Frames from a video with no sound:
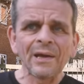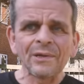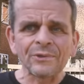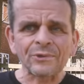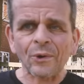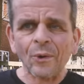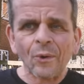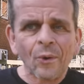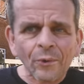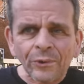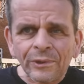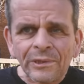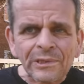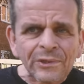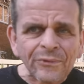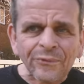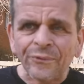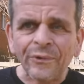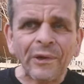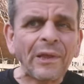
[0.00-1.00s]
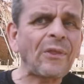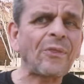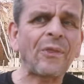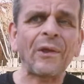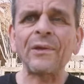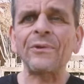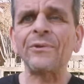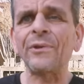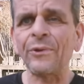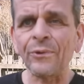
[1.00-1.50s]
So all these free
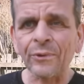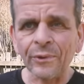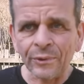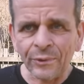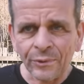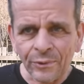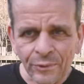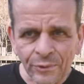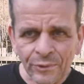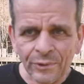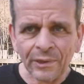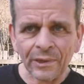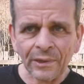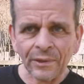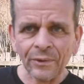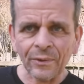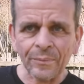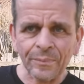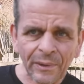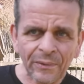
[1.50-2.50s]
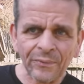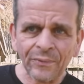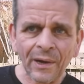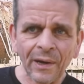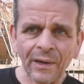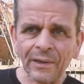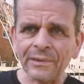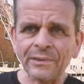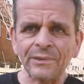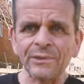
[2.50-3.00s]
things that you can use in your pit
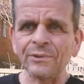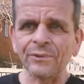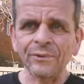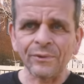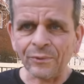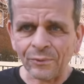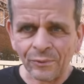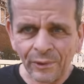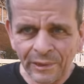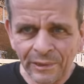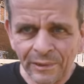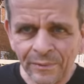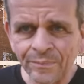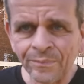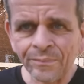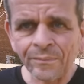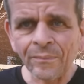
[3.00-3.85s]
fire is great.